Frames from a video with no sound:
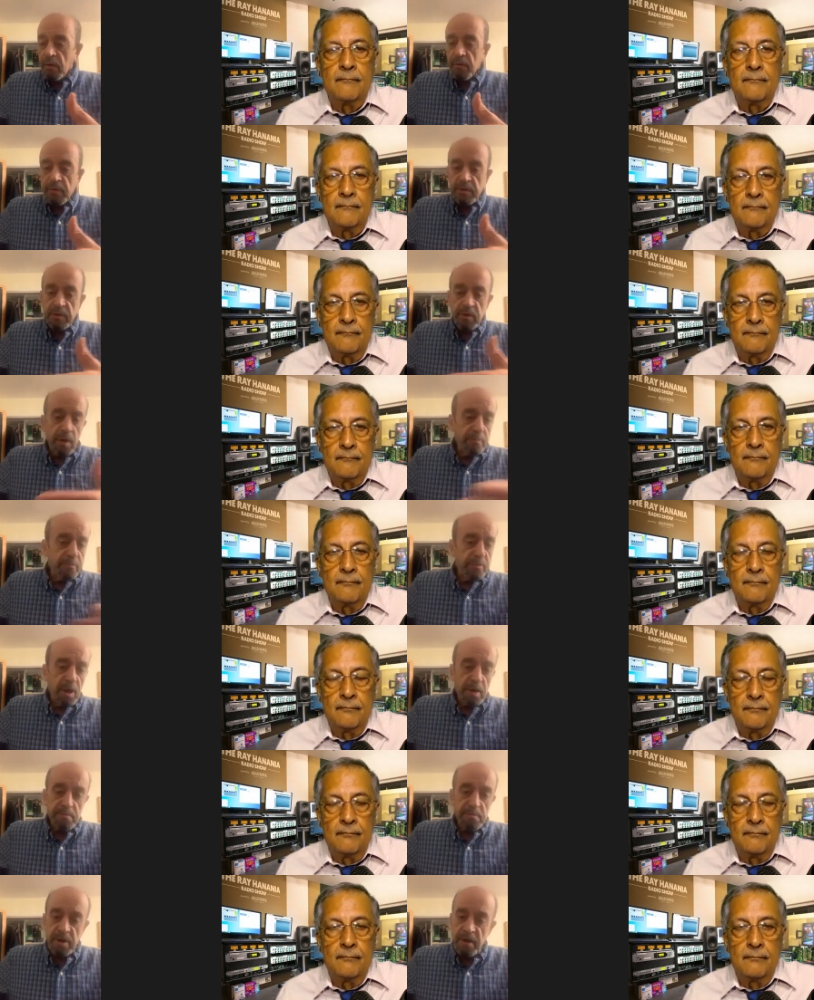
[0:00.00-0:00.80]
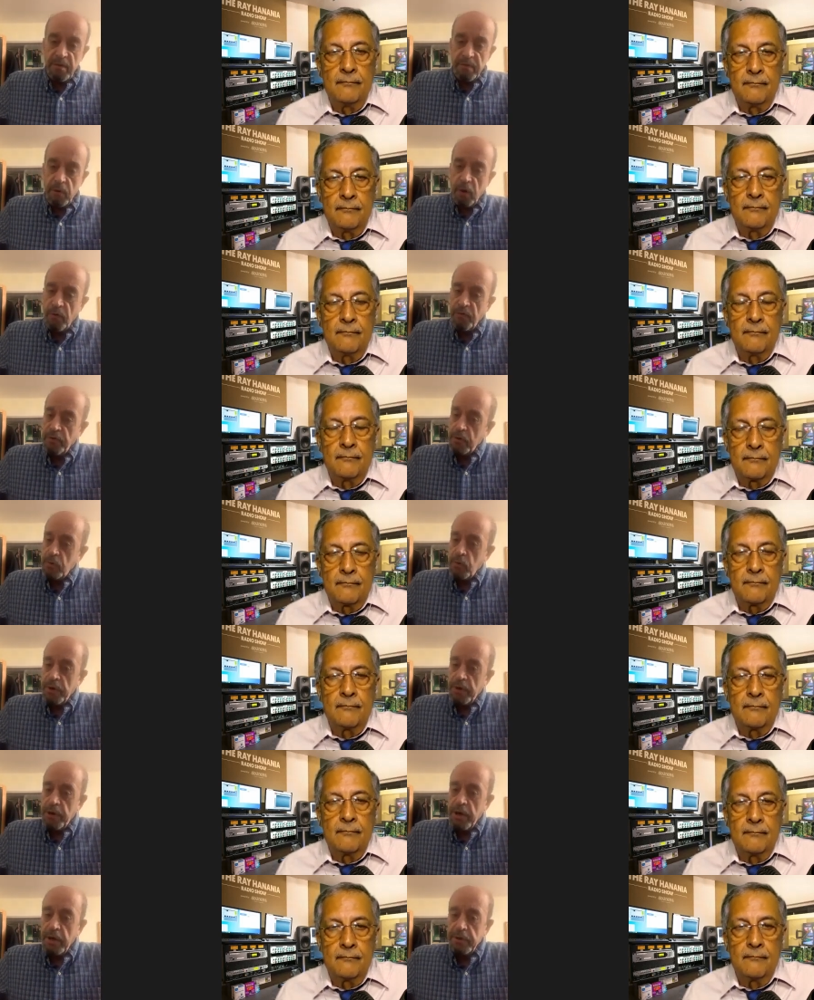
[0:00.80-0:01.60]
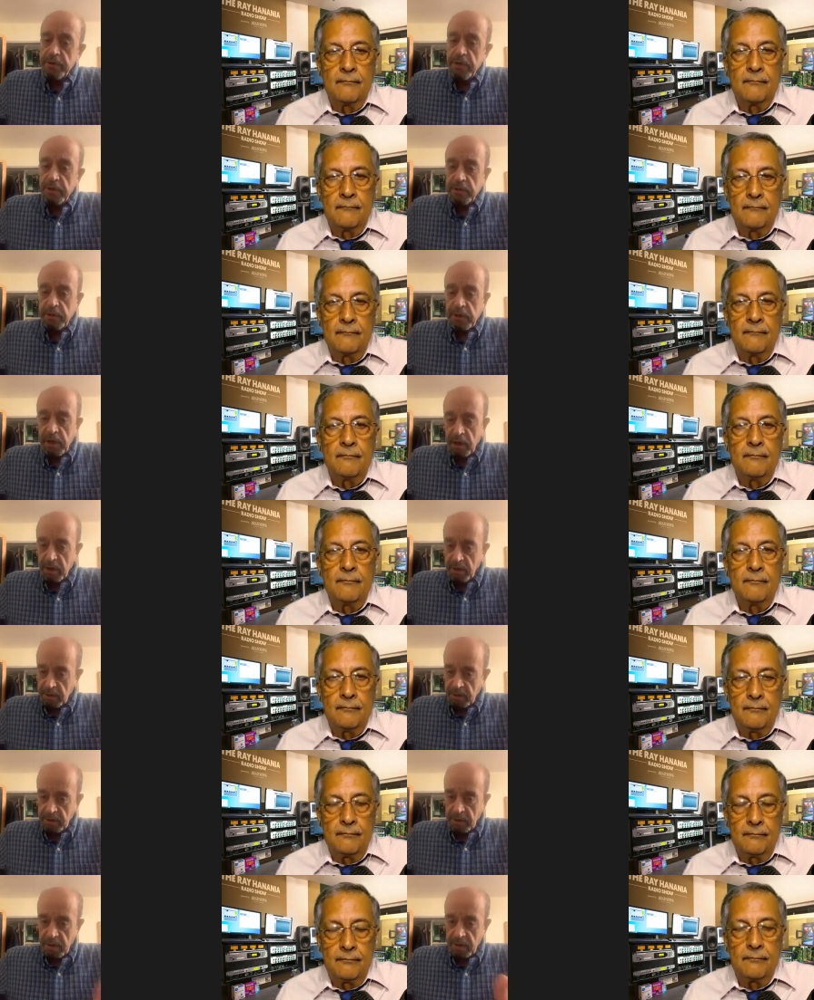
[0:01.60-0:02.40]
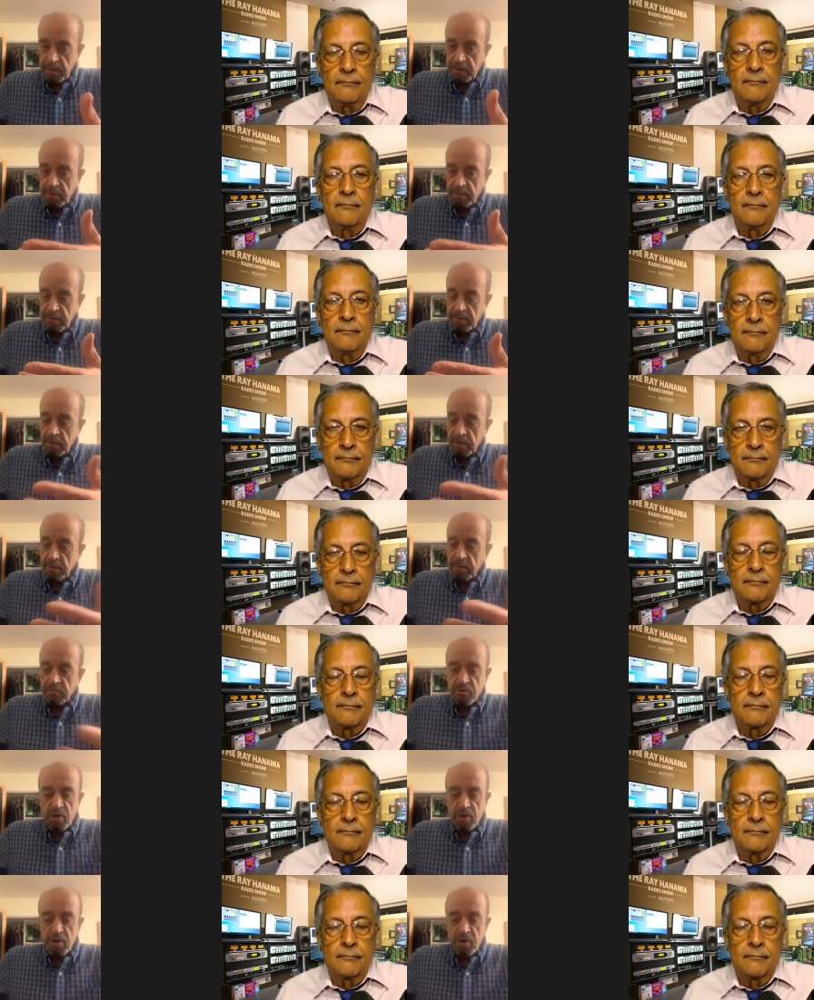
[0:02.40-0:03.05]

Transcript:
Speaker 1: We sometimes have over 100 candidates, uh,